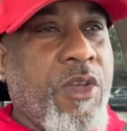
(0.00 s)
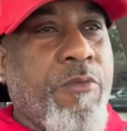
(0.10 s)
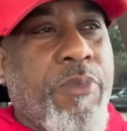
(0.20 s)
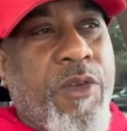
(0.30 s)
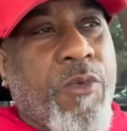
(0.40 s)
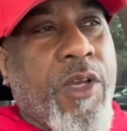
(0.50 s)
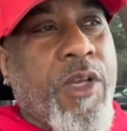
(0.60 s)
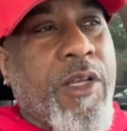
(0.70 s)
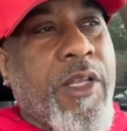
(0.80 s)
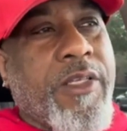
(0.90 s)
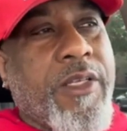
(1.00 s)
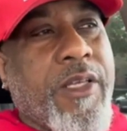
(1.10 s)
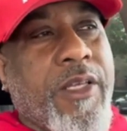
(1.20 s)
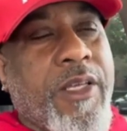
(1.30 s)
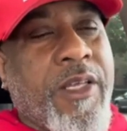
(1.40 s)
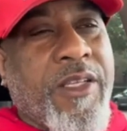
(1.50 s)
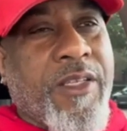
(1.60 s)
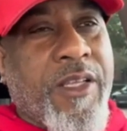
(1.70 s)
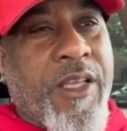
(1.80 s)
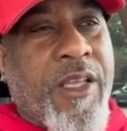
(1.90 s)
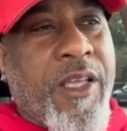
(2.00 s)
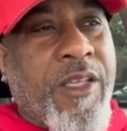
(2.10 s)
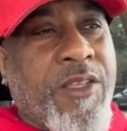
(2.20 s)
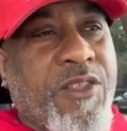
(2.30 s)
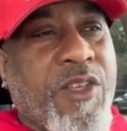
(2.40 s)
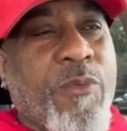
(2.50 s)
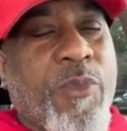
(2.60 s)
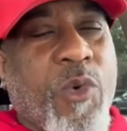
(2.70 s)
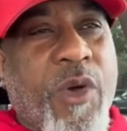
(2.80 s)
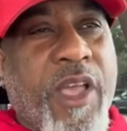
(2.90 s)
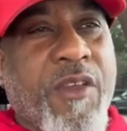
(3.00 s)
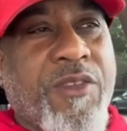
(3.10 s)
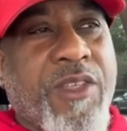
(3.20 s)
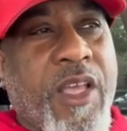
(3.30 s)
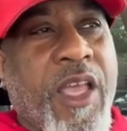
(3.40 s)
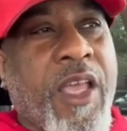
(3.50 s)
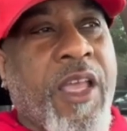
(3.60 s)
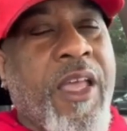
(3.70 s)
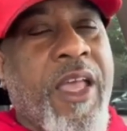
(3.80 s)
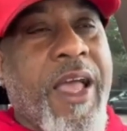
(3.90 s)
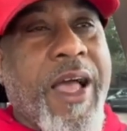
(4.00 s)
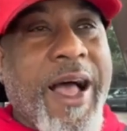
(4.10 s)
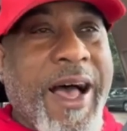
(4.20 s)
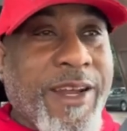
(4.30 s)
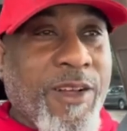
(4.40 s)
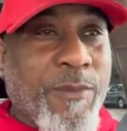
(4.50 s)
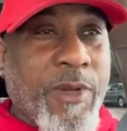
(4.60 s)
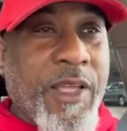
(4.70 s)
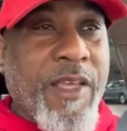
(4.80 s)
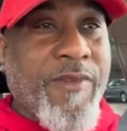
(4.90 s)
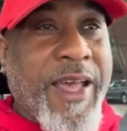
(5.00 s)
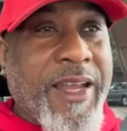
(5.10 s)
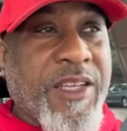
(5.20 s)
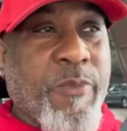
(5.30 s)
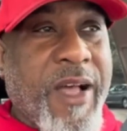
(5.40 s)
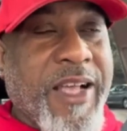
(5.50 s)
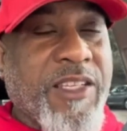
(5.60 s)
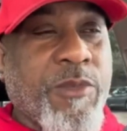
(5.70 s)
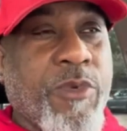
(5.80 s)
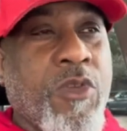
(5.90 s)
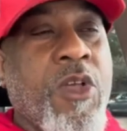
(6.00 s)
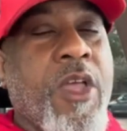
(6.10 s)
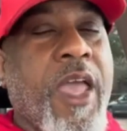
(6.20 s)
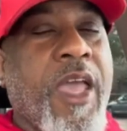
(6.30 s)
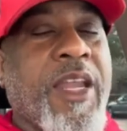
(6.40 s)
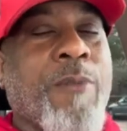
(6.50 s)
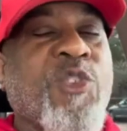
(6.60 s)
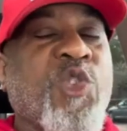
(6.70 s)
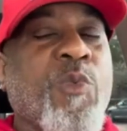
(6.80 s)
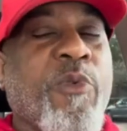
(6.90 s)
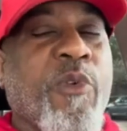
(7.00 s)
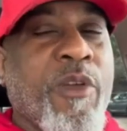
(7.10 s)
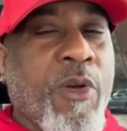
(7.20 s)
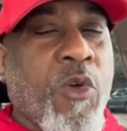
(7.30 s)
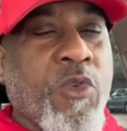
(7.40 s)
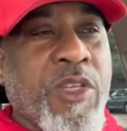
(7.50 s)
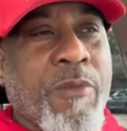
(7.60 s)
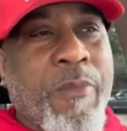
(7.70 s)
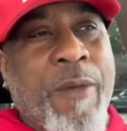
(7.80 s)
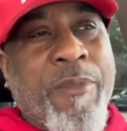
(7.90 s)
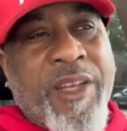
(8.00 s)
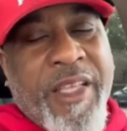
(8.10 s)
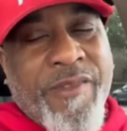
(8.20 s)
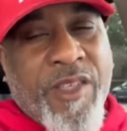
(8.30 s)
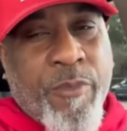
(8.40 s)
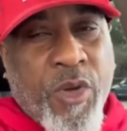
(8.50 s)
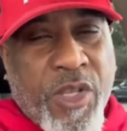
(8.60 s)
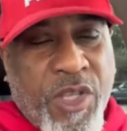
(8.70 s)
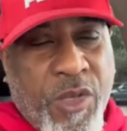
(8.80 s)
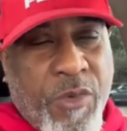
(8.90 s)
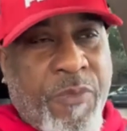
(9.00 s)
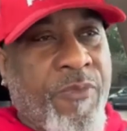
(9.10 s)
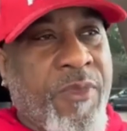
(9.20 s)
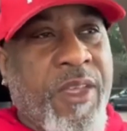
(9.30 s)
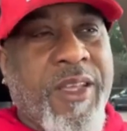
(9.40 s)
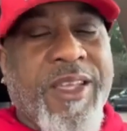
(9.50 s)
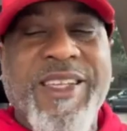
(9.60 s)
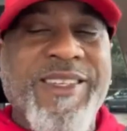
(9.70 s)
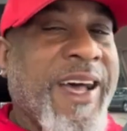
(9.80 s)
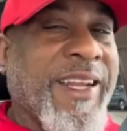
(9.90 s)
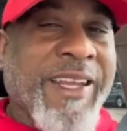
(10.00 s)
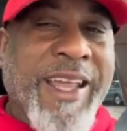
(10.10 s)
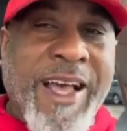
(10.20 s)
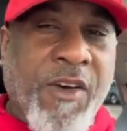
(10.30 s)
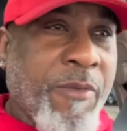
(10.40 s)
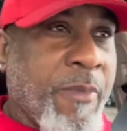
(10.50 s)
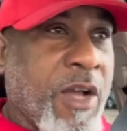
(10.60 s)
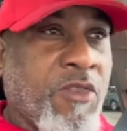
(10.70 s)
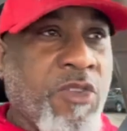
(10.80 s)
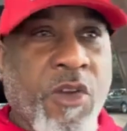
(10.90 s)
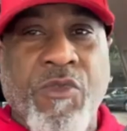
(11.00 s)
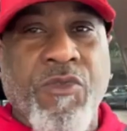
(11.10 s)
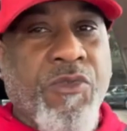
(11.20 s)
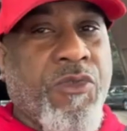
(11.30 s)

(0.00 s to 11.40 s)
Be realistic is a simple way of saying, I don't believe that is possible and I'm superimposing my beliefs upon you. It's not allowed in my circle.